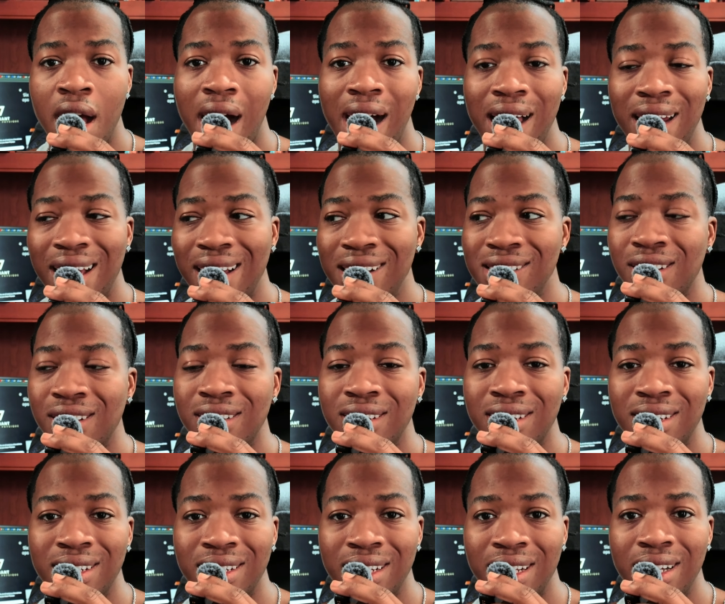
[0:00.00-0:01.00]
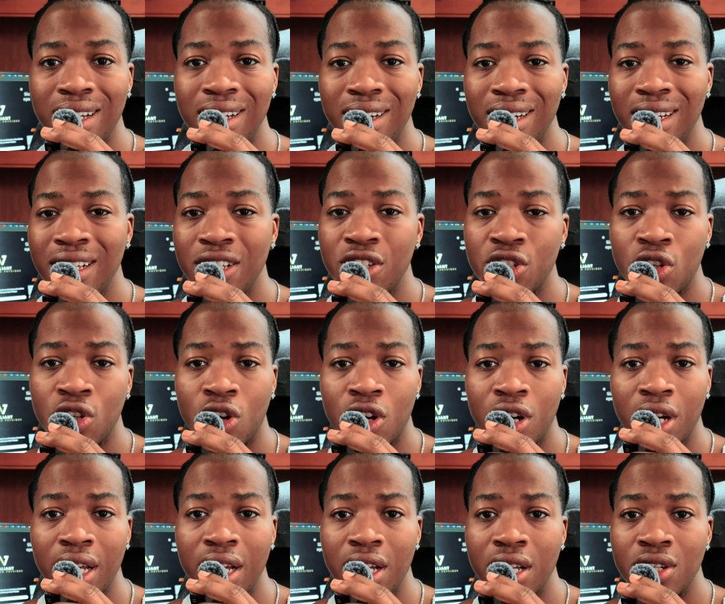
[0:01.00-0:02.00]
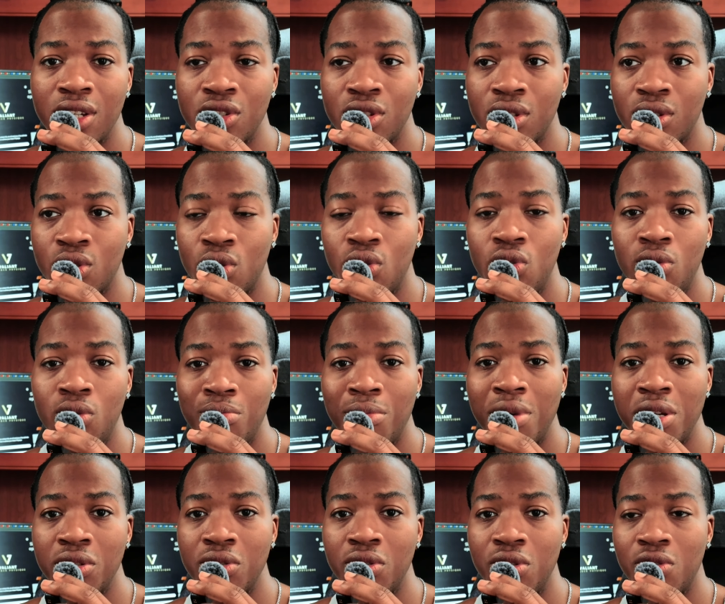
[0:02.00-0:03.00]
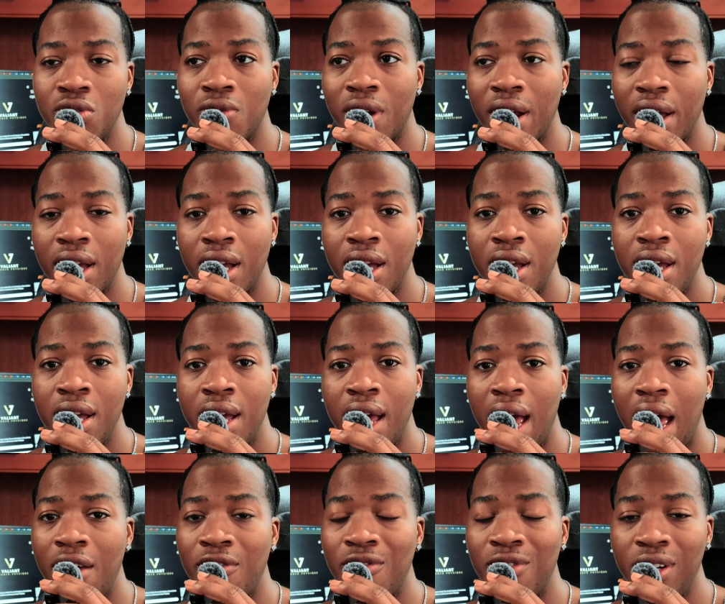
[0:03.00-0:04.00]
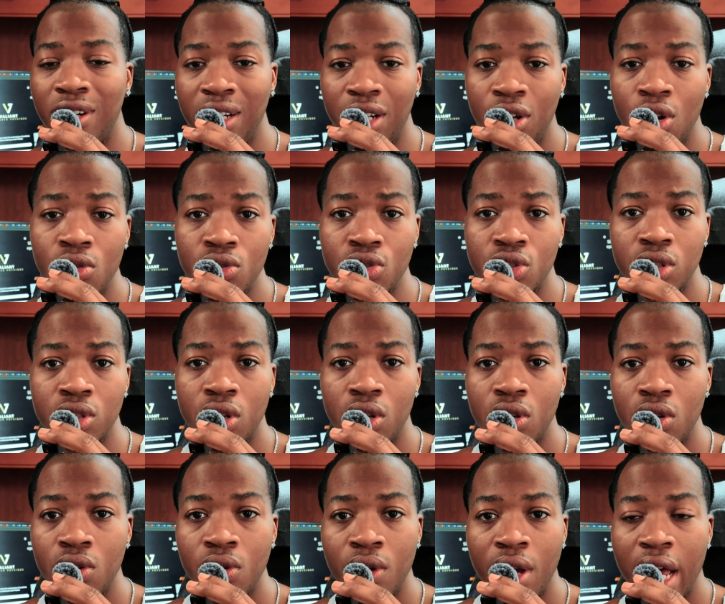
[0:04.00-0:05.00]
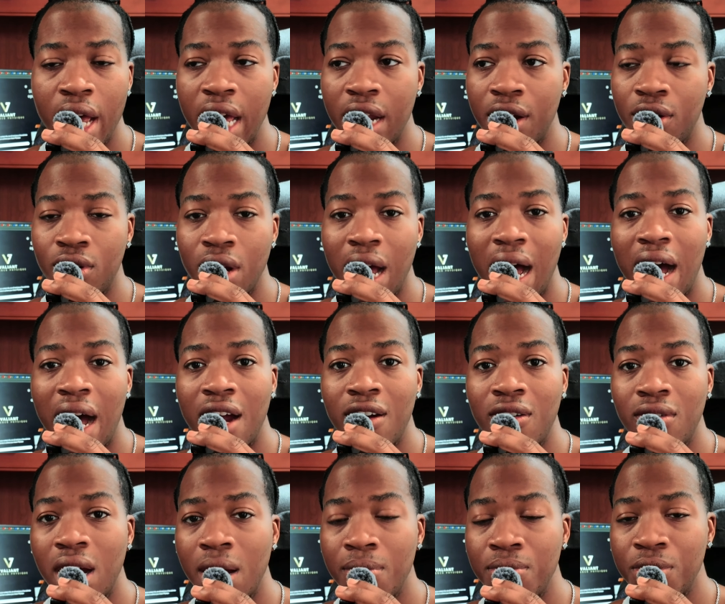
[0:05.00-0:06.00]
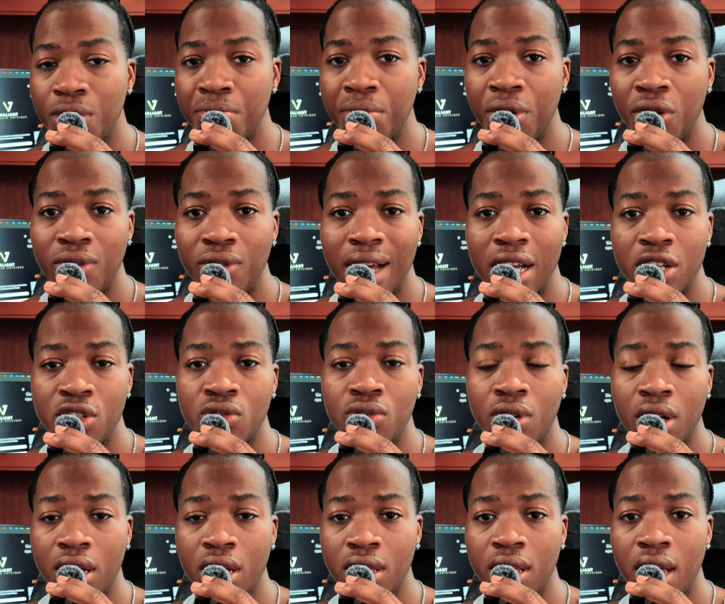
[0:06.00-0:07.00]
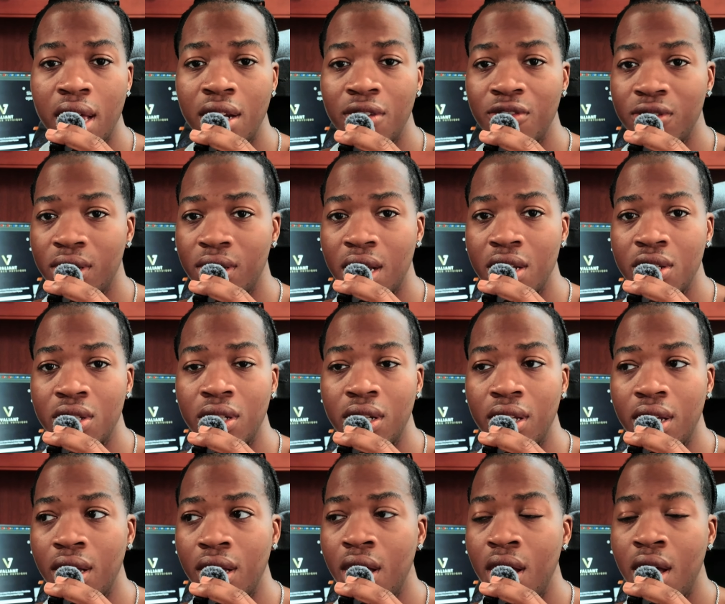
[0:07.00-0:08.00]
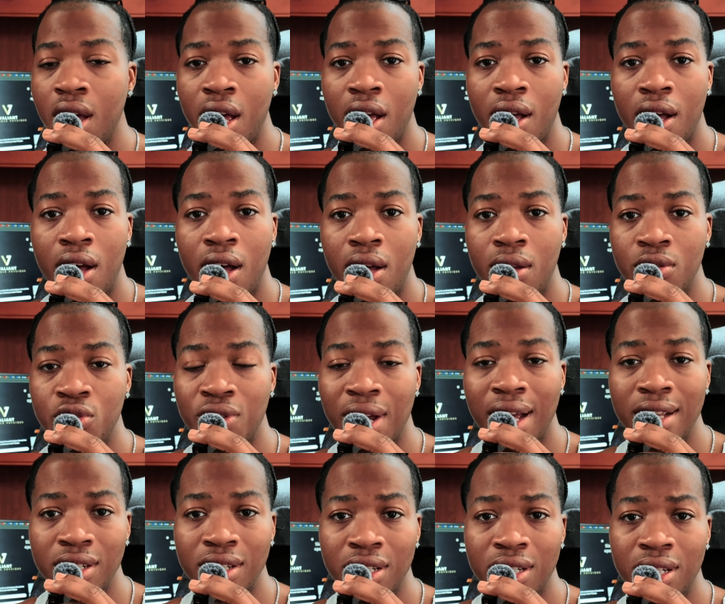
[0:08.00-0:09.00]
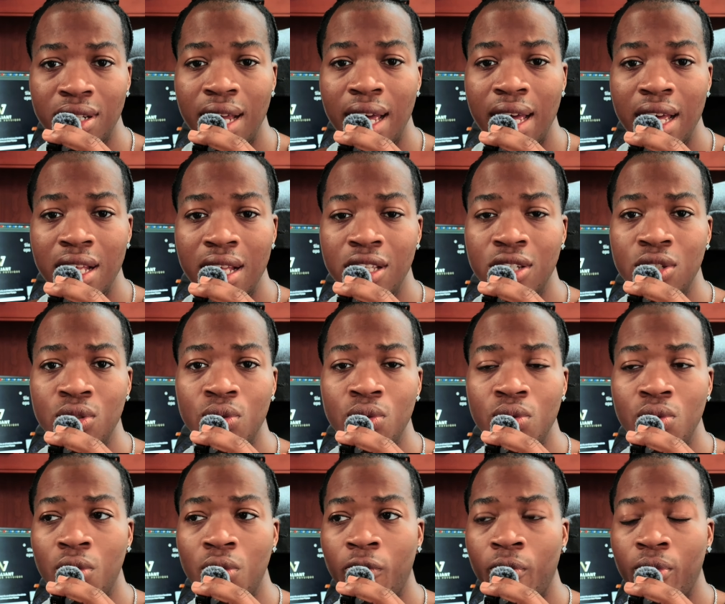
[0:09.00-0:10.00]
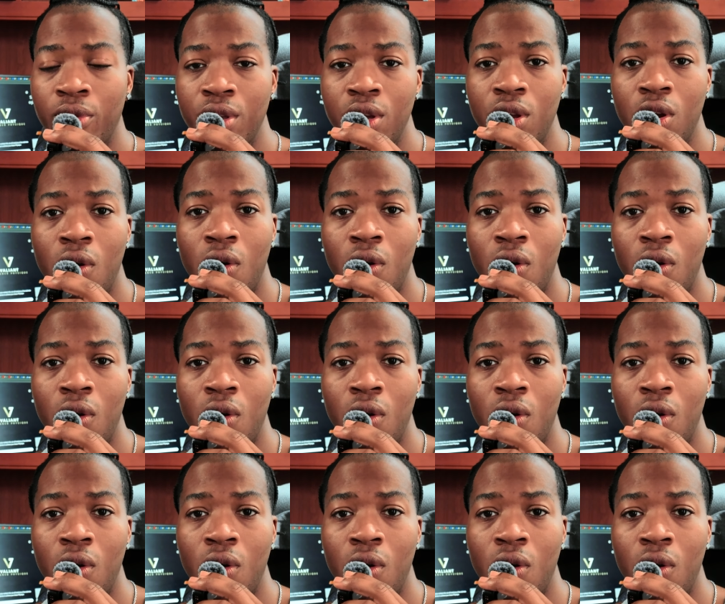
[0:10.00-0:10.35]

I like to singly target sole muscles, right, and really go slow and high rep reps, build that strength, and essentially uh, transition that into you